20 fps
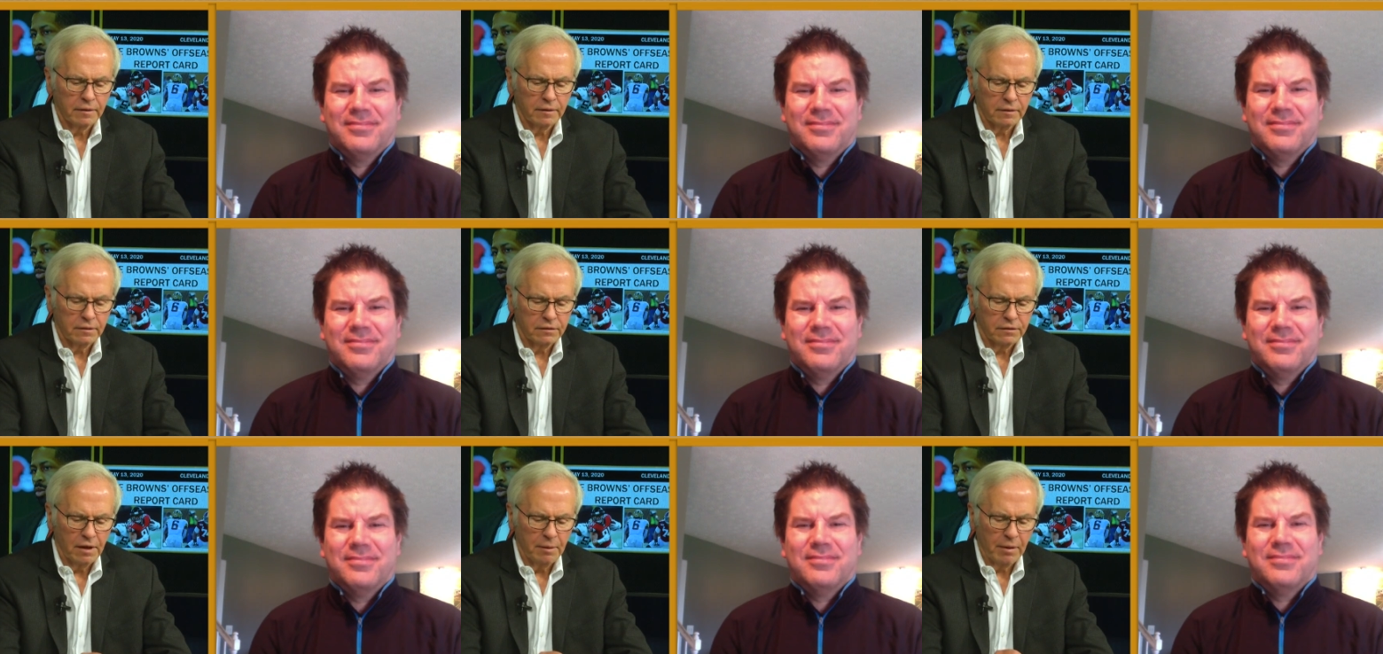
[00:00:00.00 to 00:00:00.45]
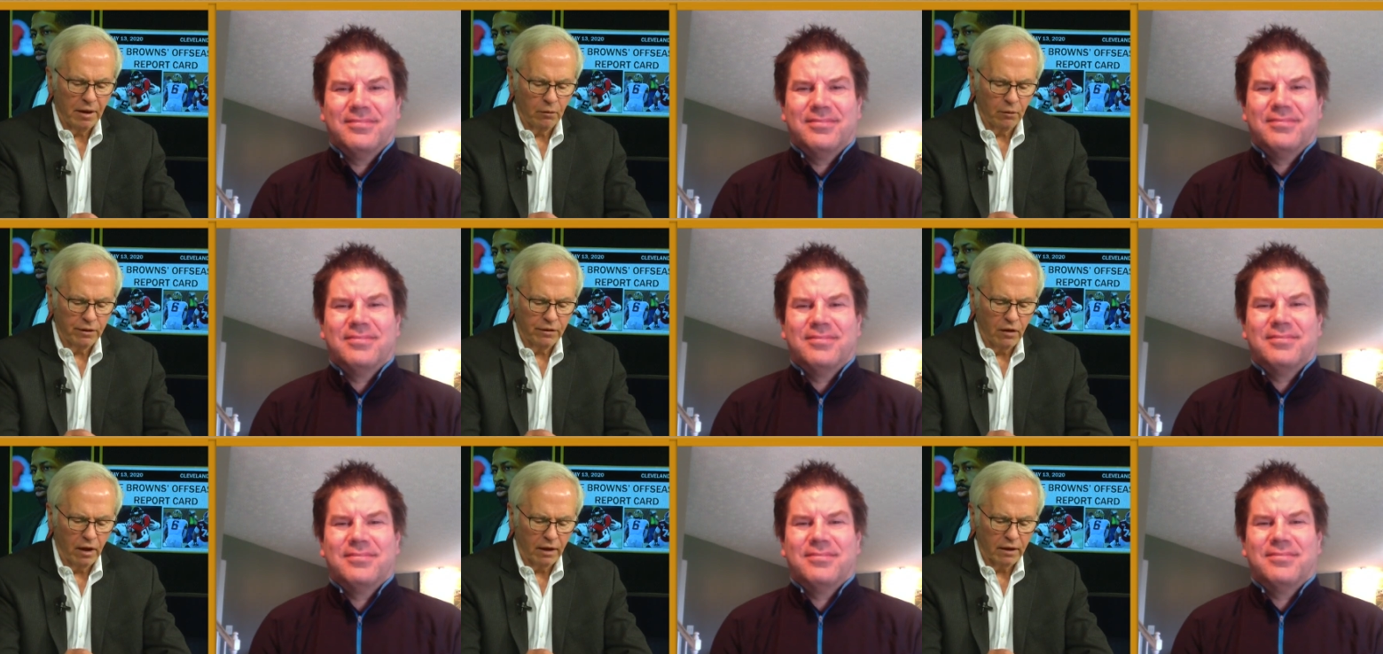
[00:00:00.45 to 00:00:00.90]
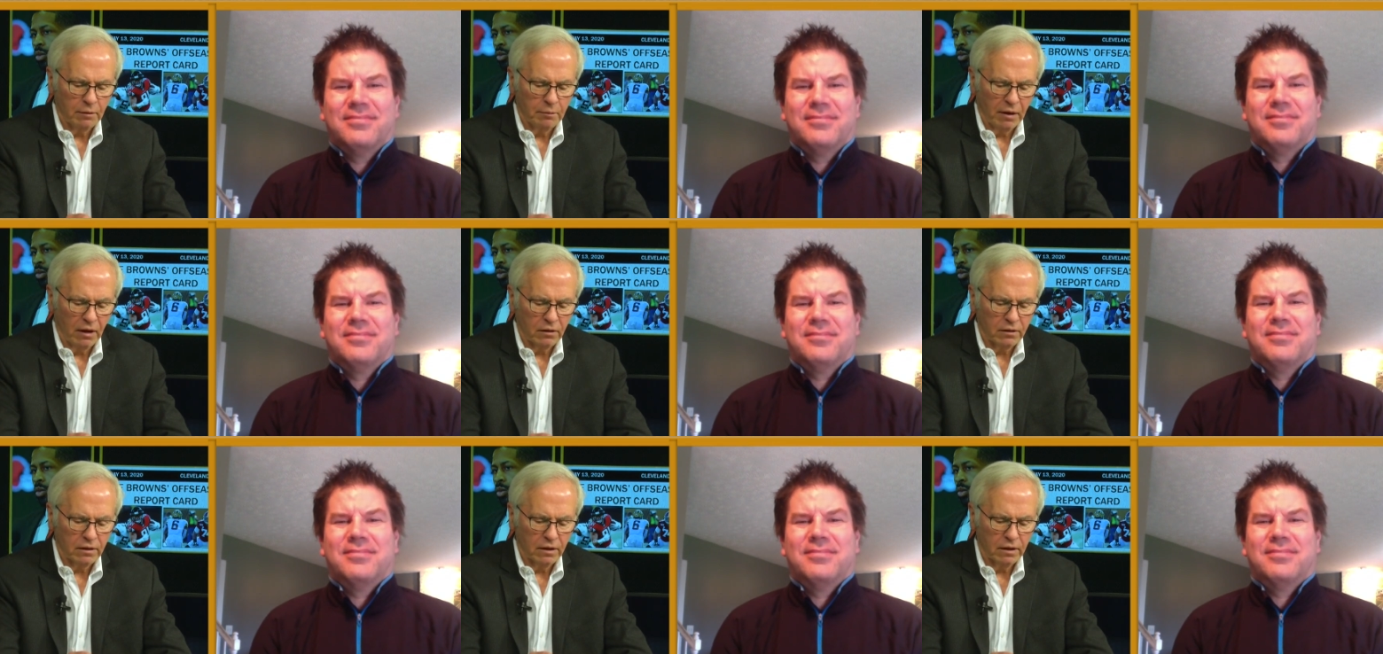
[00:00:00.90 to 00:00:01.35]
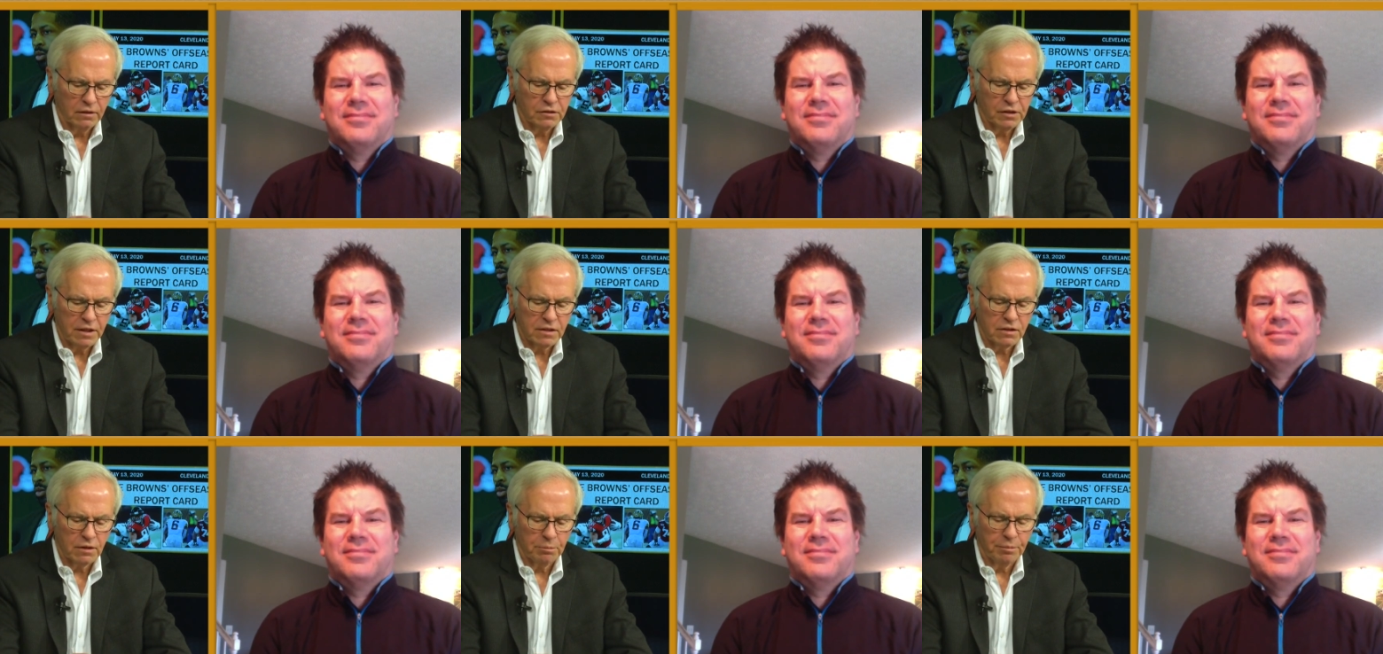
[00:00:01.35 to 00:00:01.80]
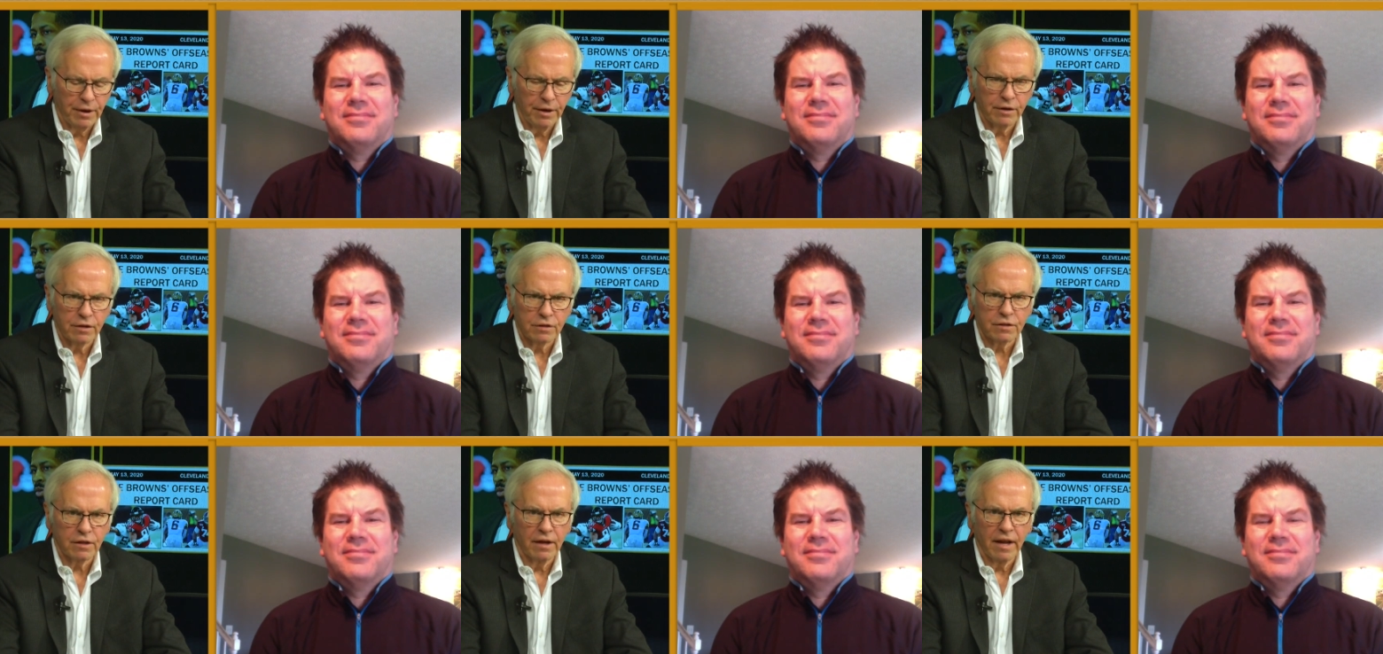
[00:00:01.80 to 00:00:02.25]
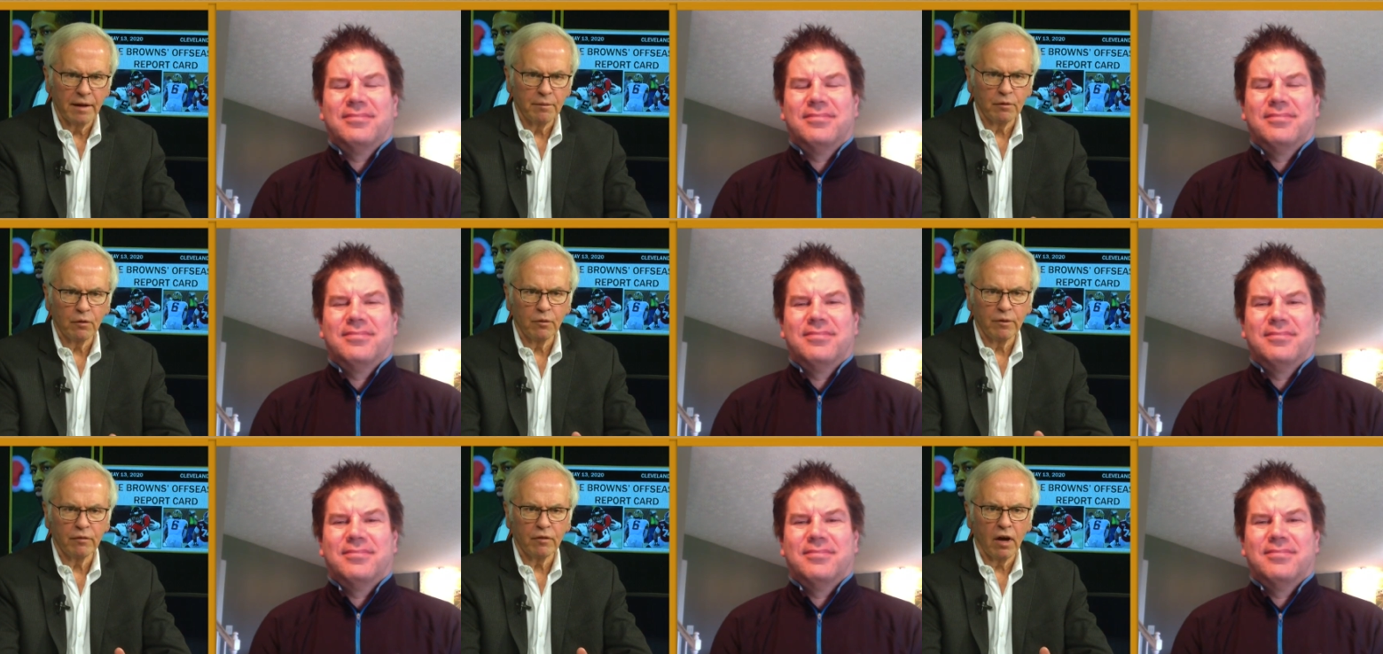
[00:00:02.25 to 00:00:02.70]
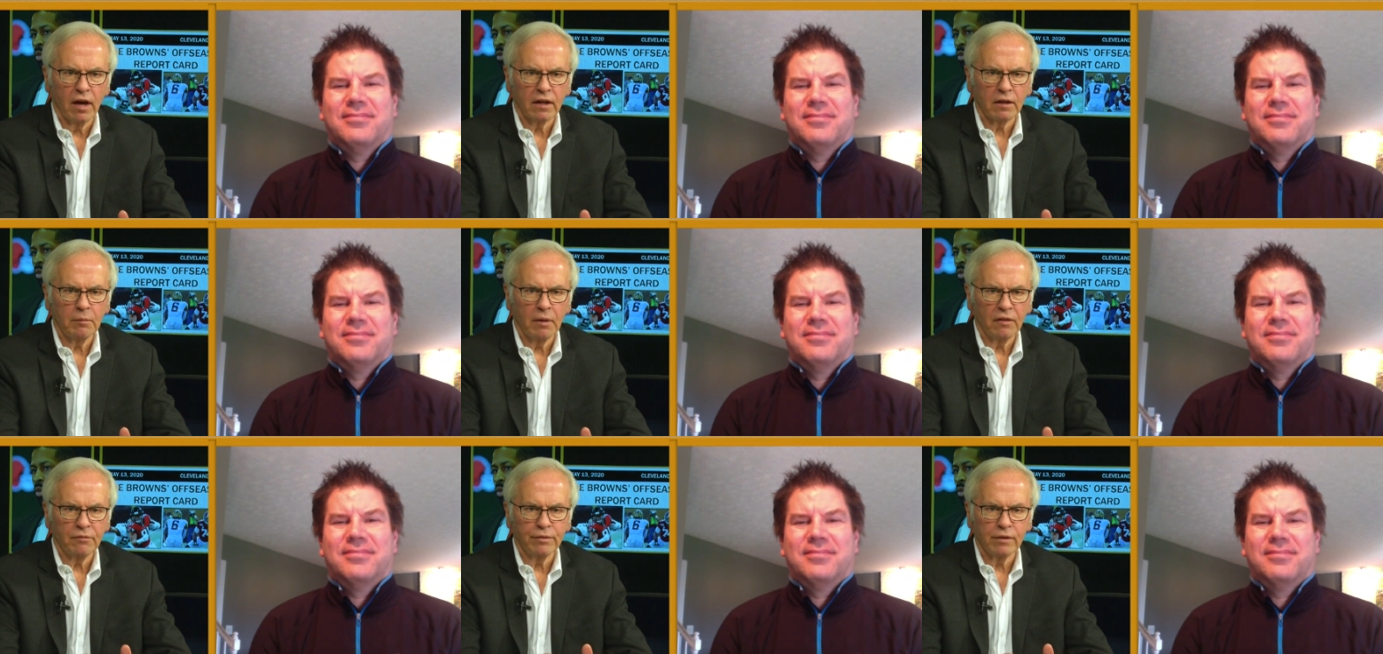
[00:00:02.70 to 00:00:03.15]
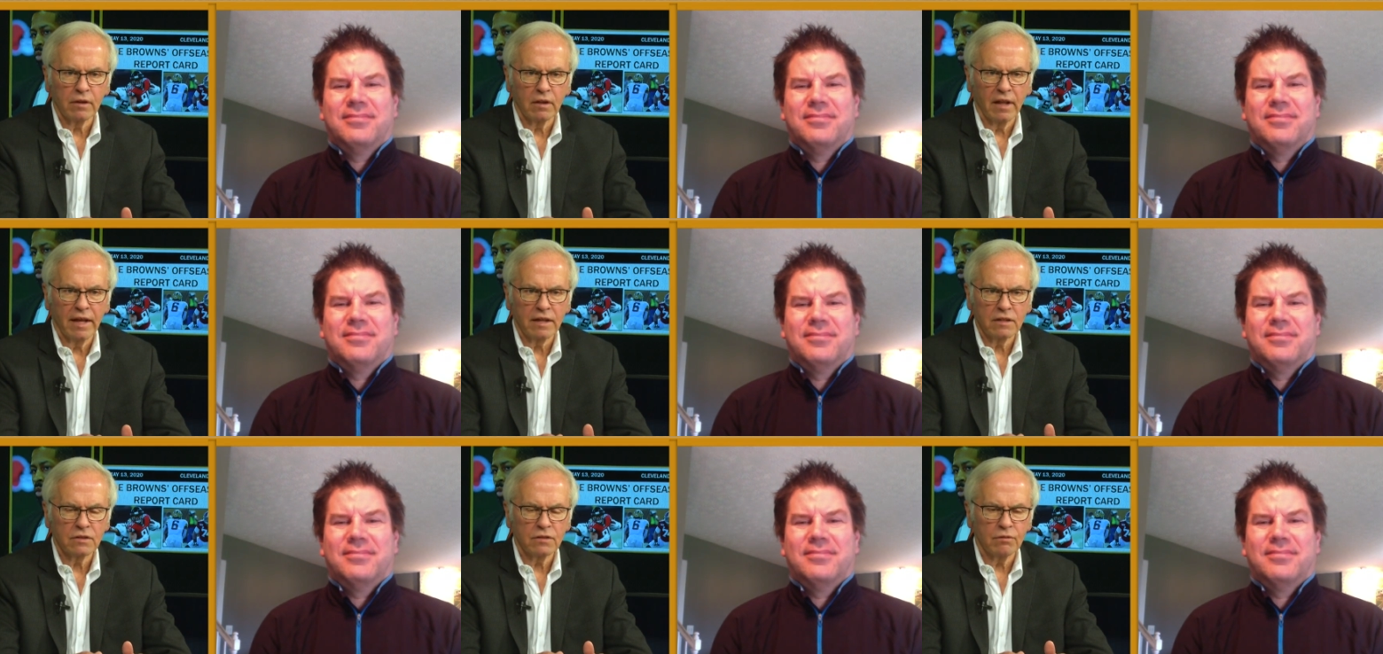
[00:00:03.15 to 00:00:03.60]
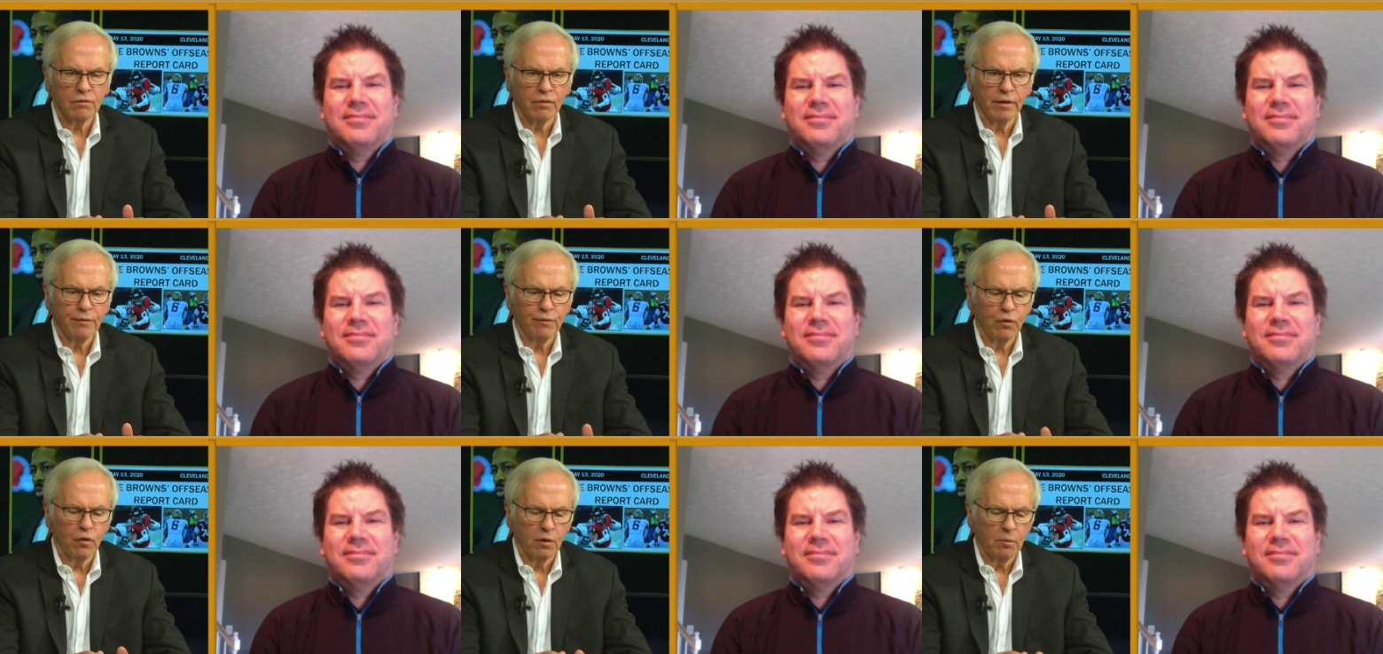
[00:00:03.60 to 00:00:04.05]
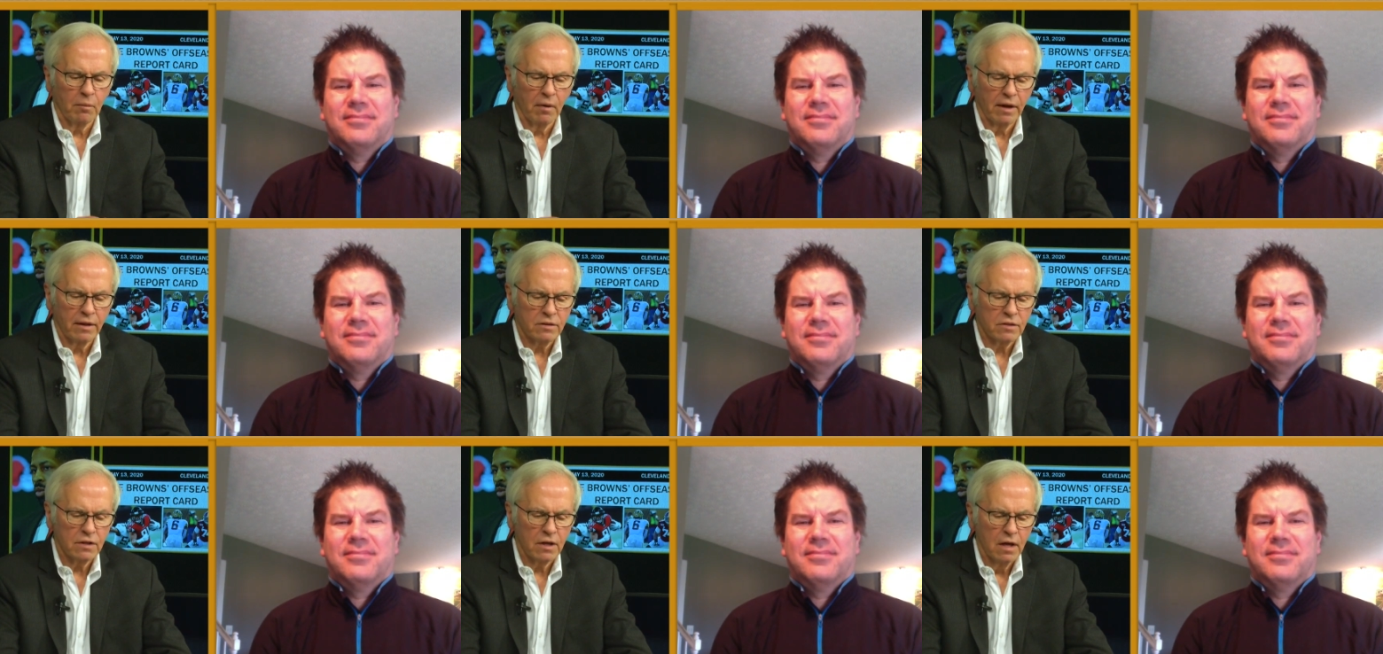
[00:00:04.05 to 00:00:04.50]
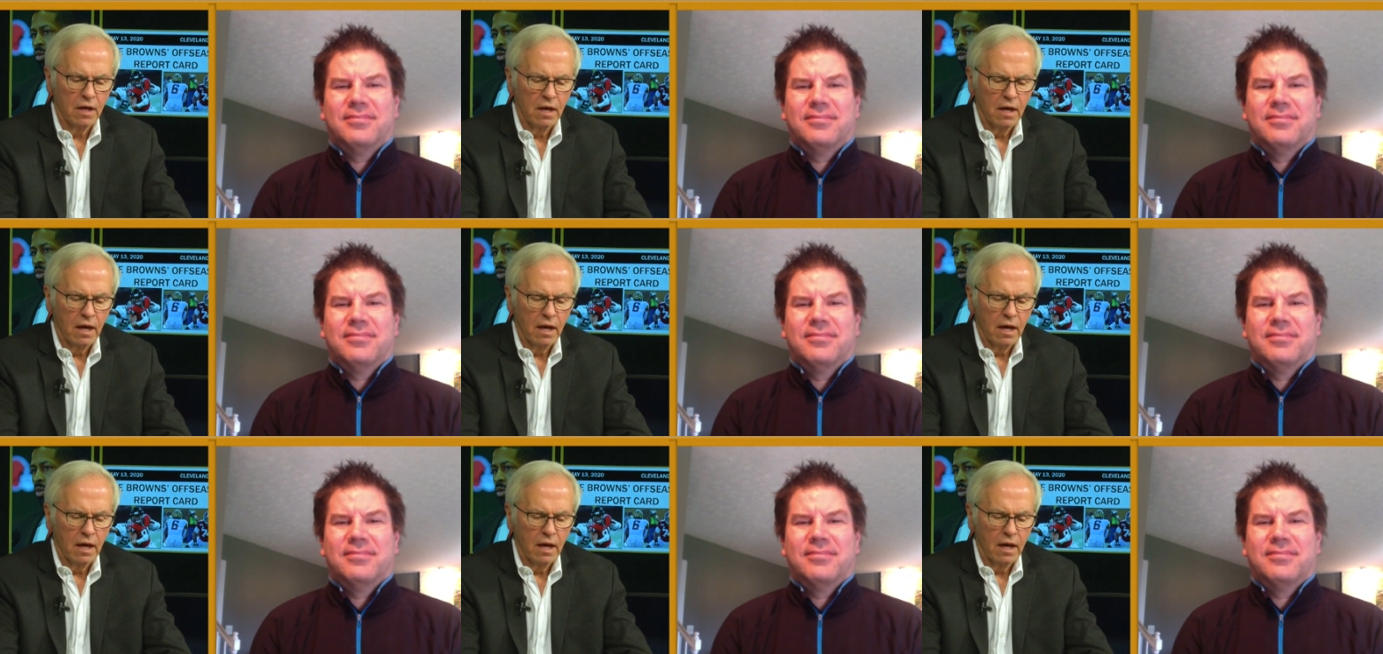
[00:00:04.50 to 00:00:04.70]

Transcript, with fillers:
Speaker 1: D-Man, we talked about uh, Jason Peters, a name that we've talked about for the last three, four months.